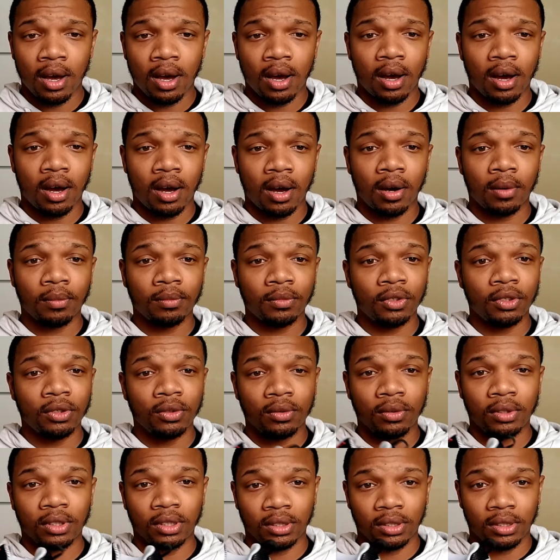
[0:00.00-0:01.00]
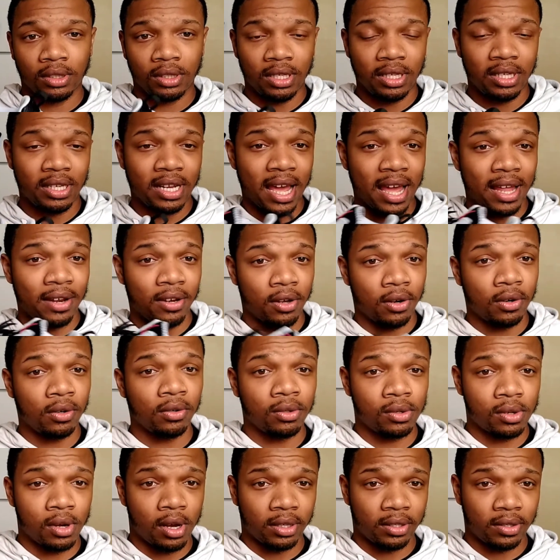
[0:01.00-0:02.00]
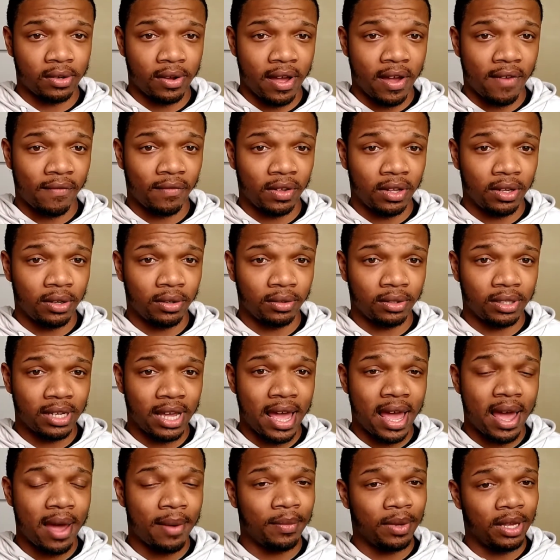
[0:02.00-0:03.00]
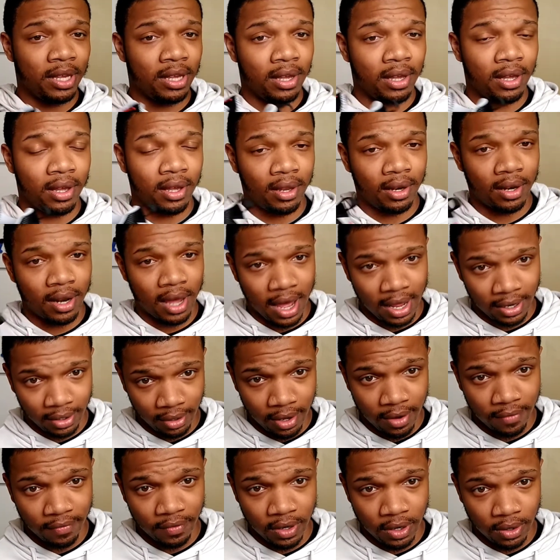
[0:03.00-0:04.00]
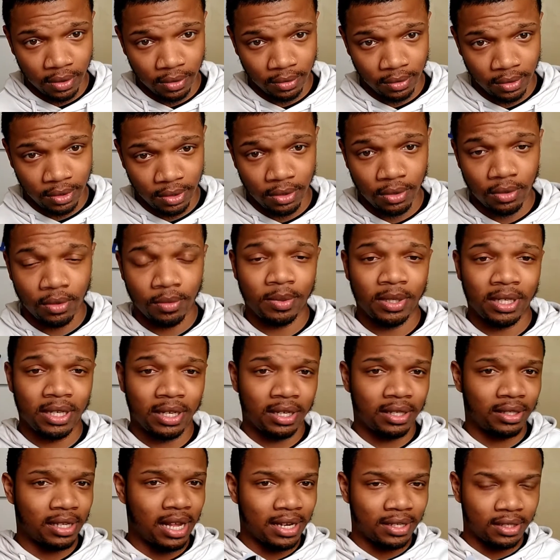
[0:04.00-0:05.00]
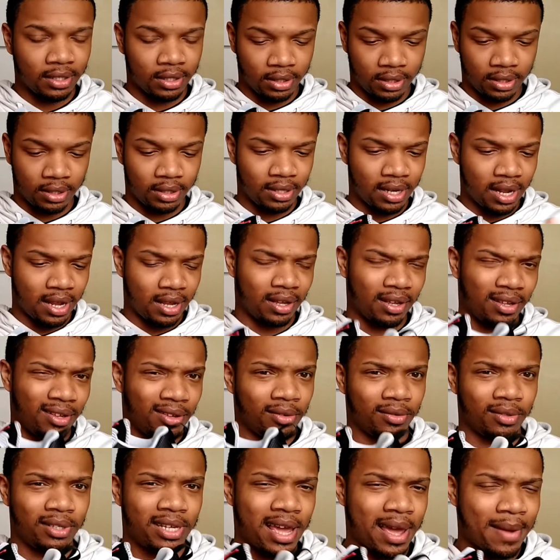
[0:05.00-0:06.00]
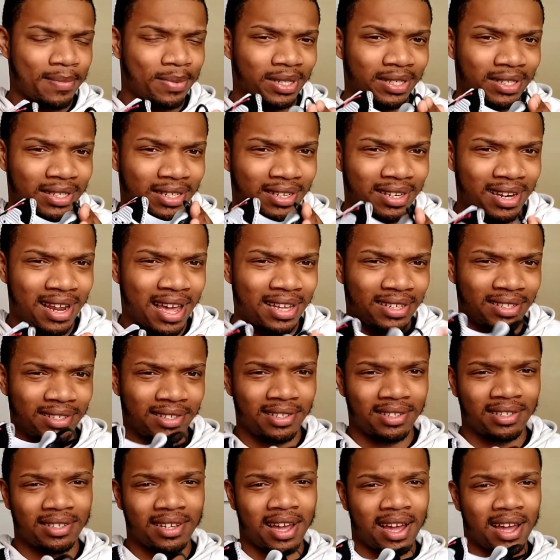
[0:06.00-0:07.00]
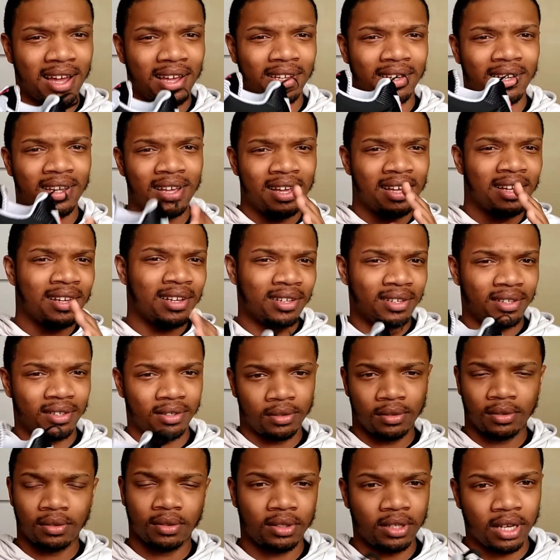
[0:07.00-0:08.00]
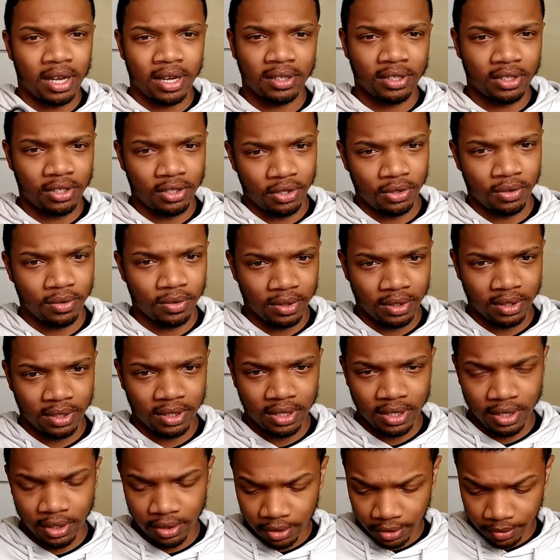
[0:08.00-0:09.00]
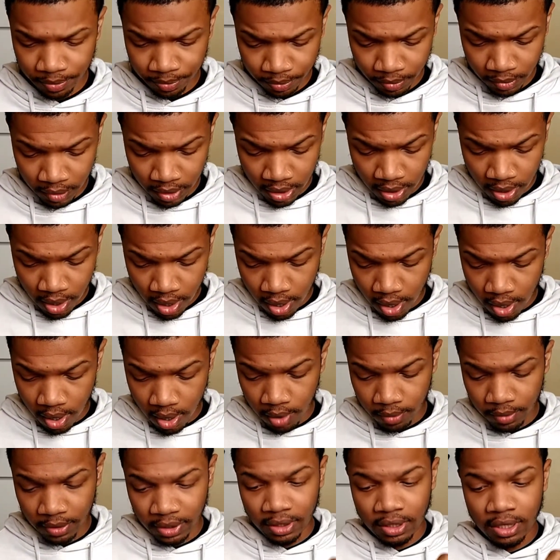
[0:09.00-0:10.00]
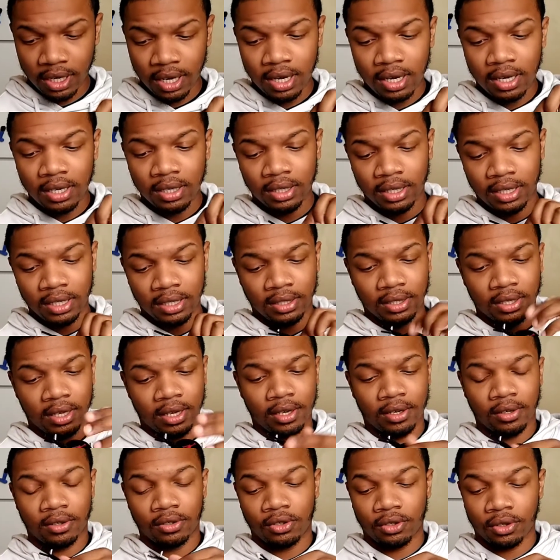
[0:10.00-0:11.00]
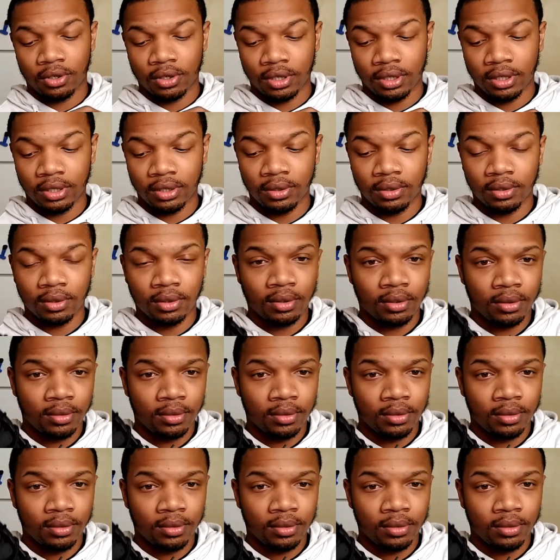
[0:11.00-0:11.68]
you can see that those also have a heel tab, and I love those too because I just think a heel tab is a nice design touch to a sneaker. The tongue is an Air Jordan